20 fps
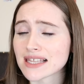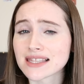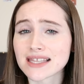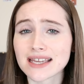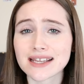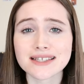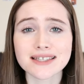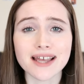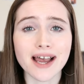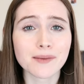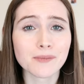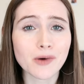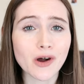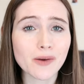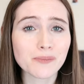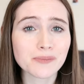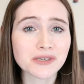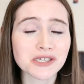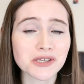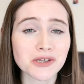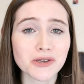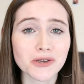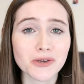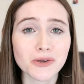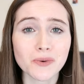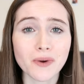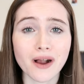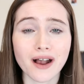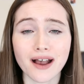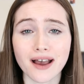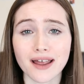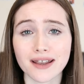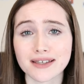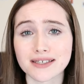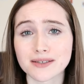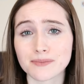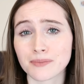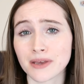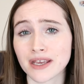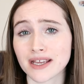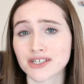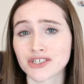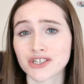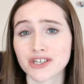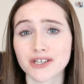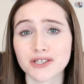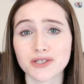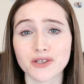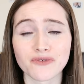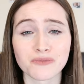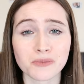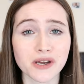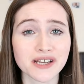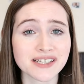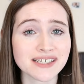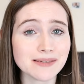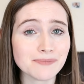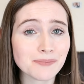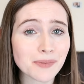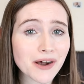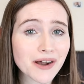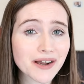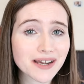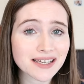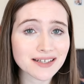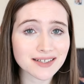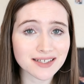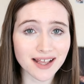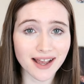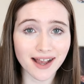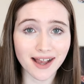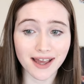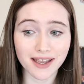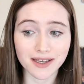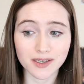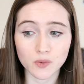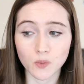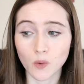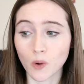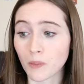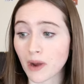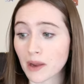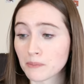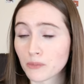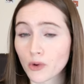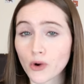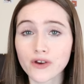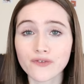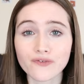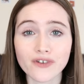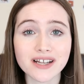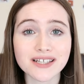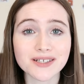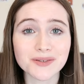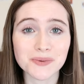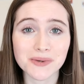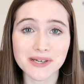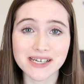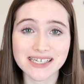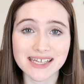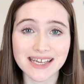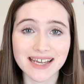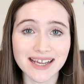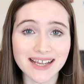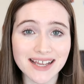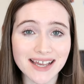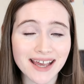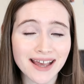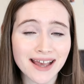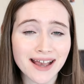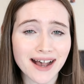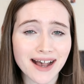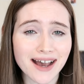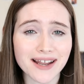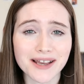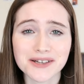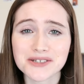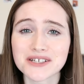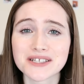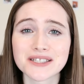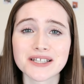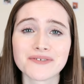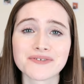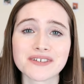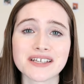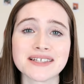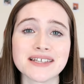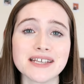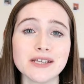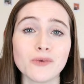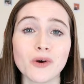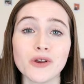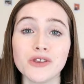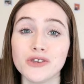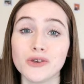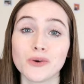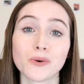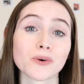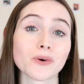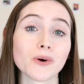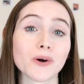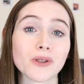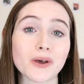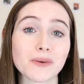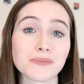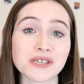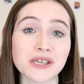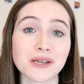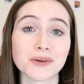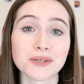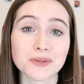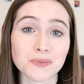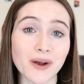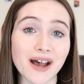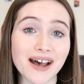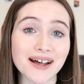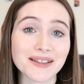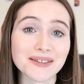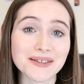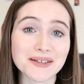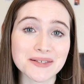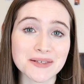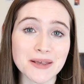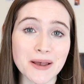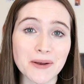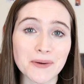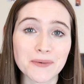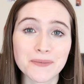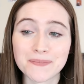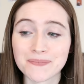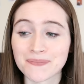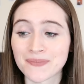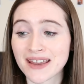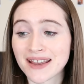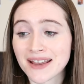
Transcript: the things I'm up to and pictures of pretty books and what my boyfriend's reading. And I just love to see what you are all up to as well. So